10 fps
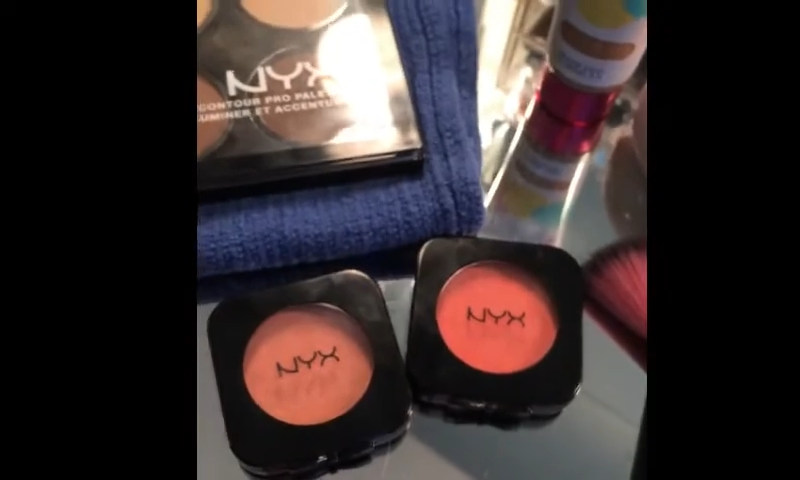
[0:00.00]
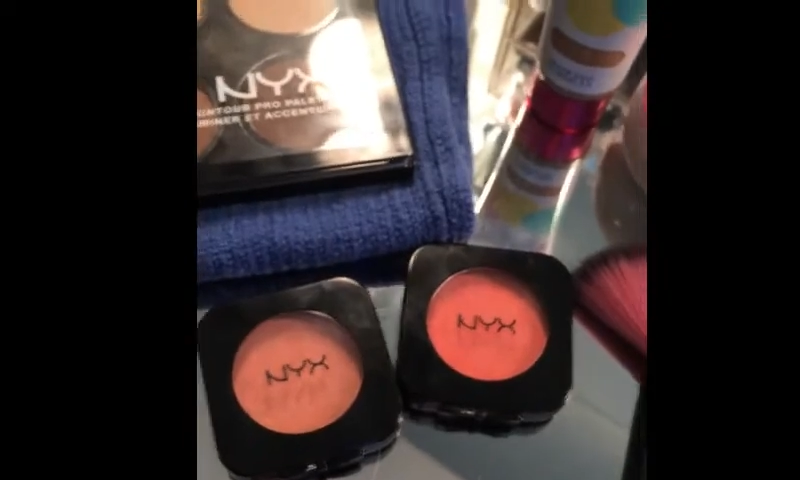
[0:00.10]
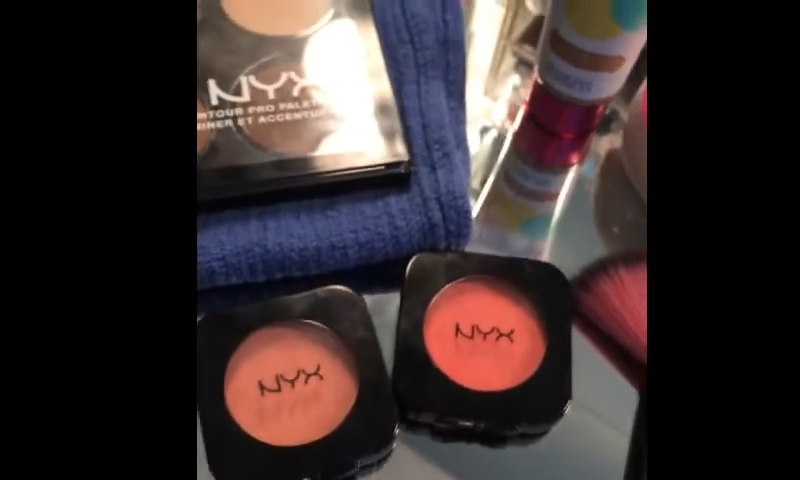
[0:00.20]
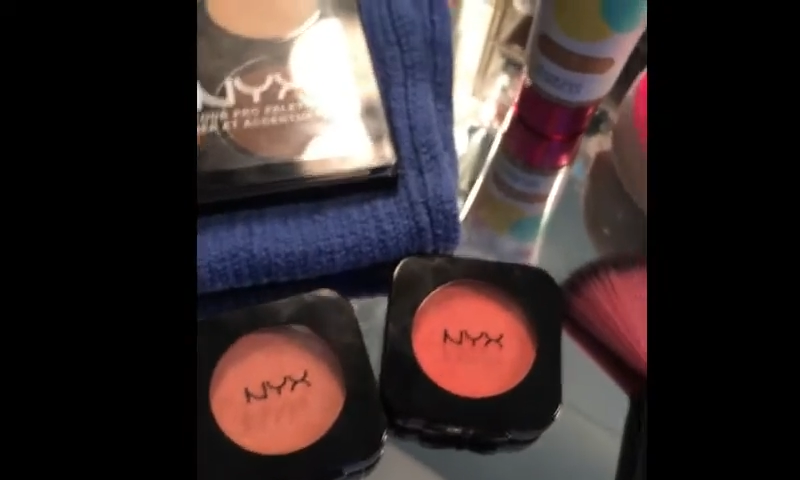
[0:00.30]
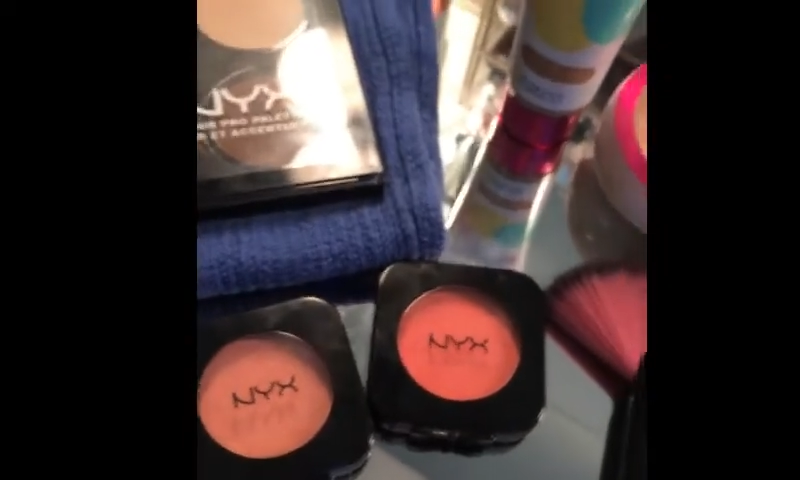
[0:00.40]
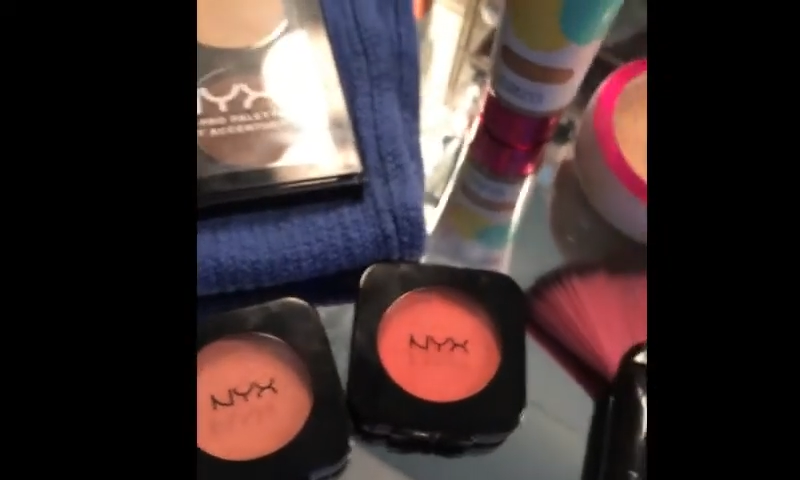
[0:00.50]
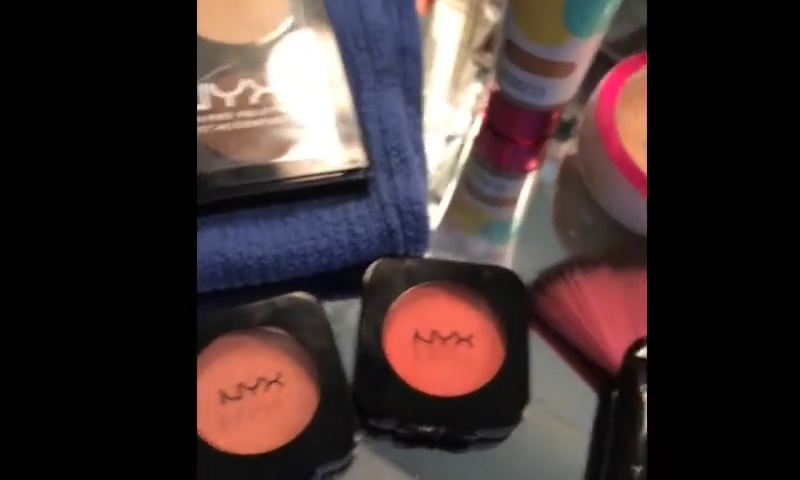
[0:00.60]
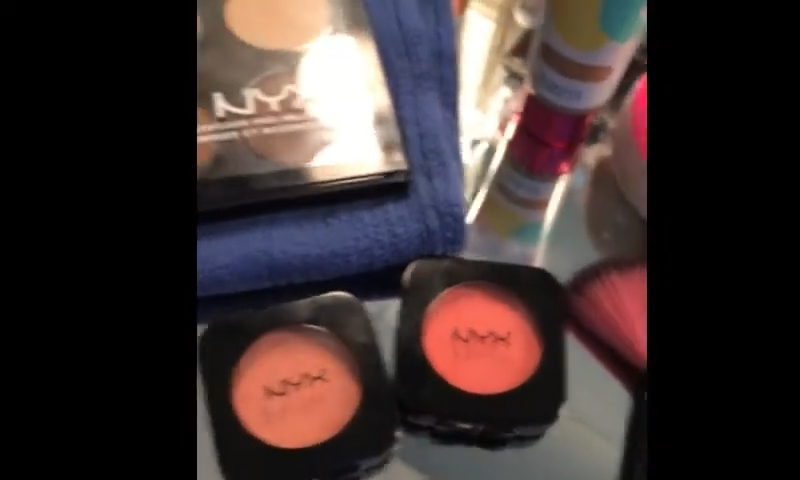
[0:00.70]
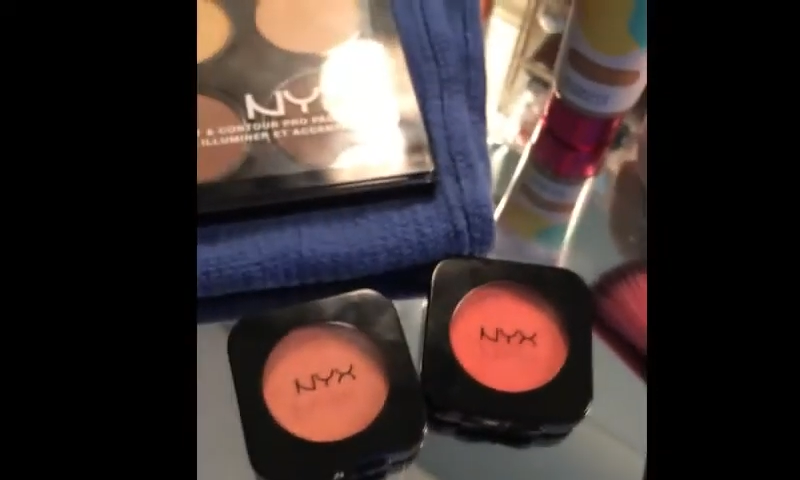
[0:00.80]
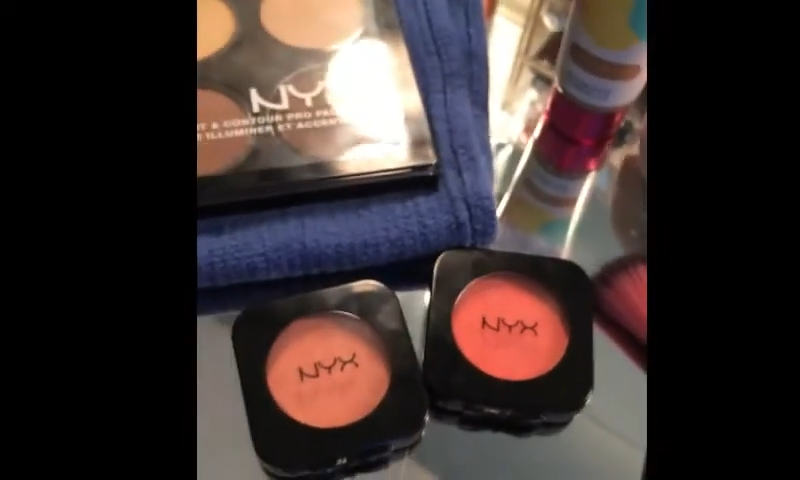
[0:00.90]
but I mix those
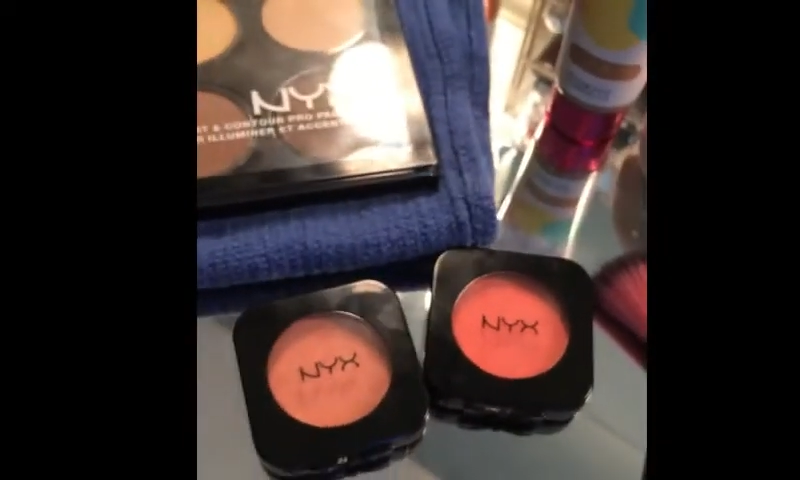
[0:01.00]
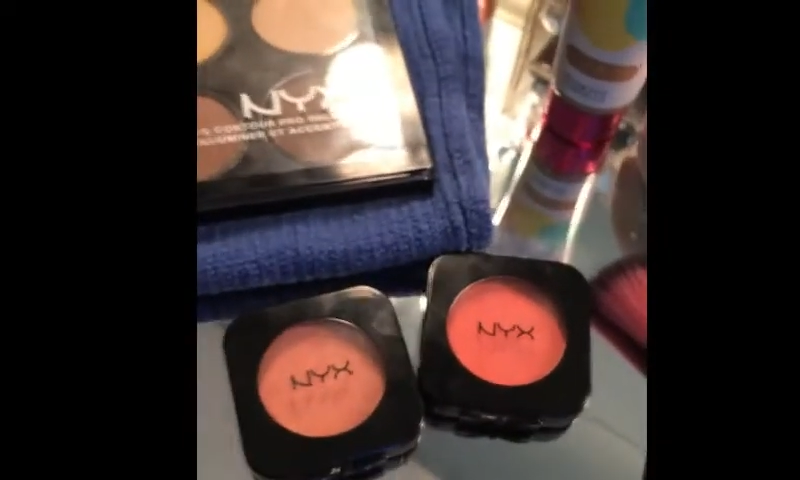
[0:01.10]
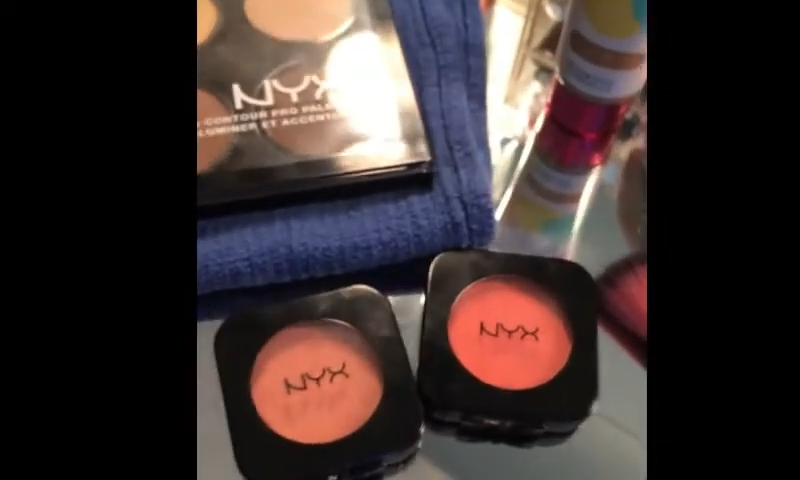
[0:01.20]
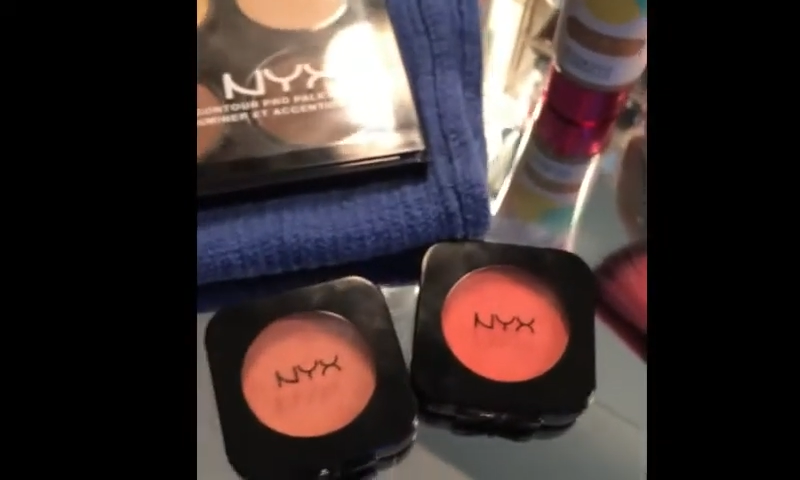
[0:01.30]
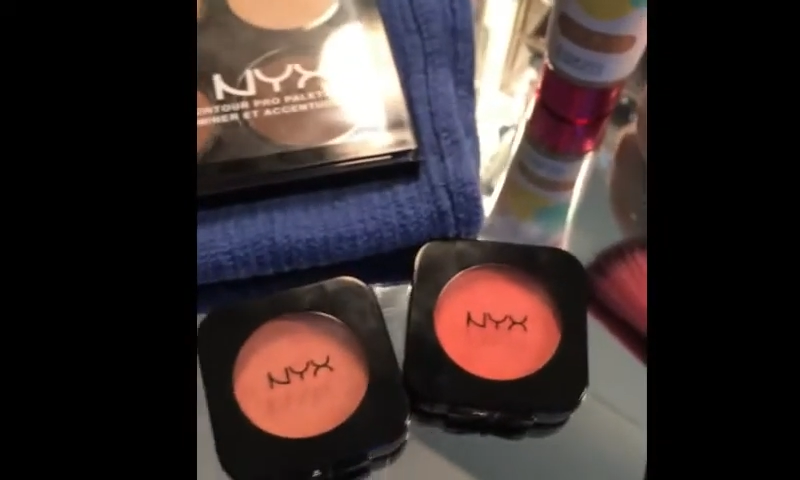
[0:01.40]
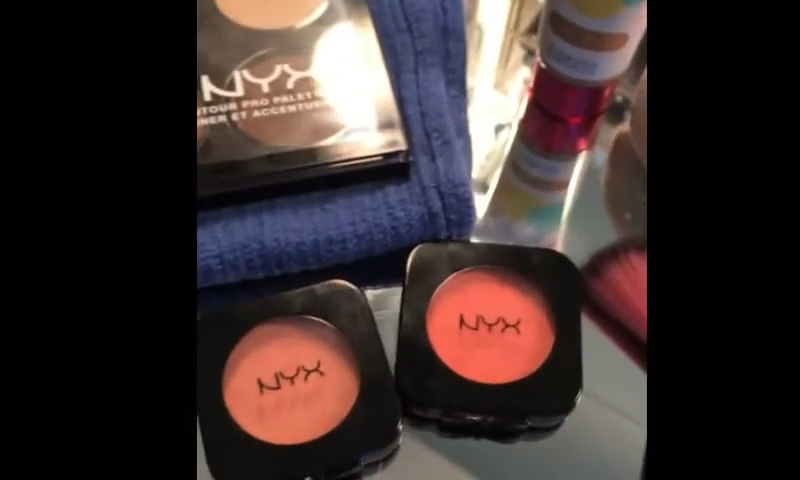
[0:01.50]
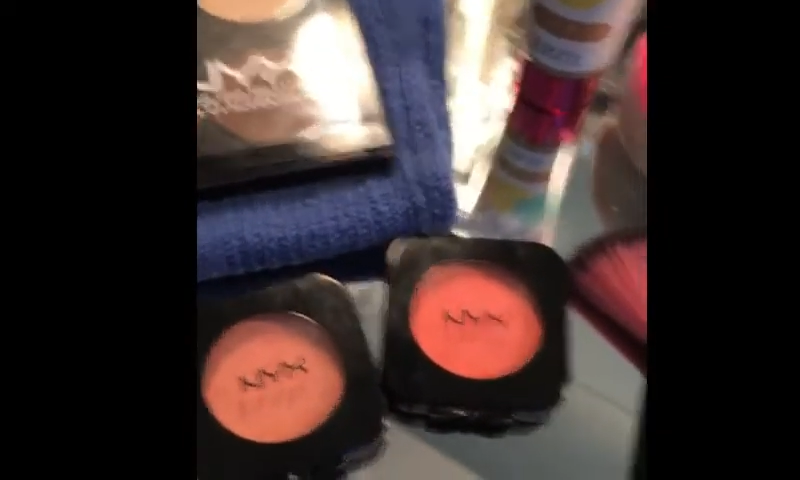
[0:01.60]
2 together, and